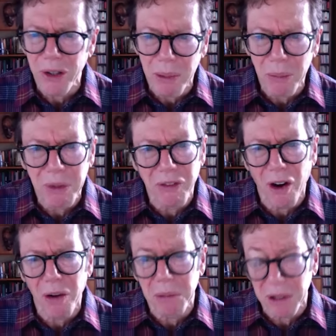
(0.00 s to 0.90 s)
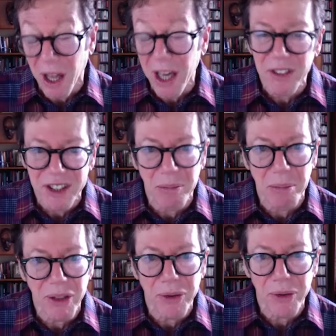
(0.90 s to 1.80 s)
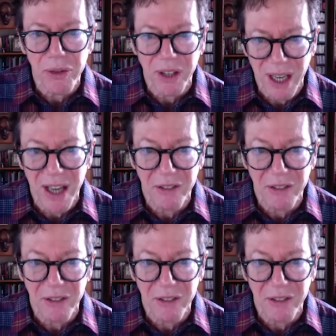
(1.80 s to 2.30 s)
but we've all a lot of us have been through the kind